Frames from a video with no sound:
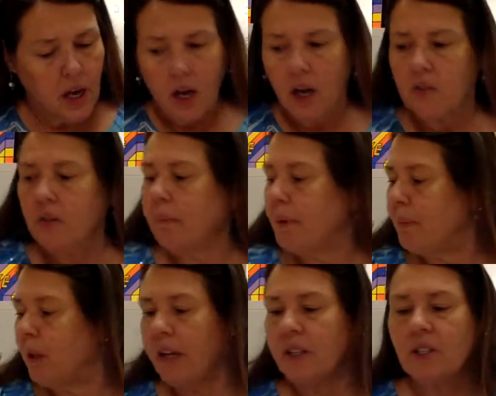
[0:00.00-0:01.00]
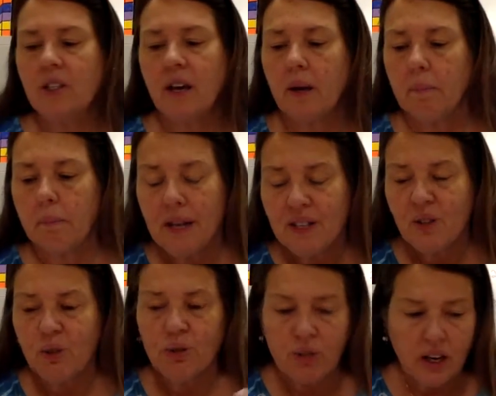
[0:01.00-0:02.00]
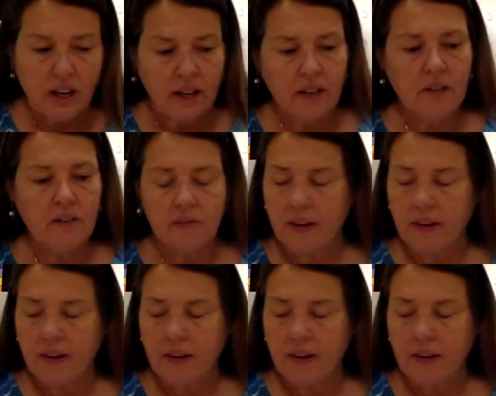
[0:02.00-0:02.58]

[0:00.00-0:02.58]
but some people like to say pencil size.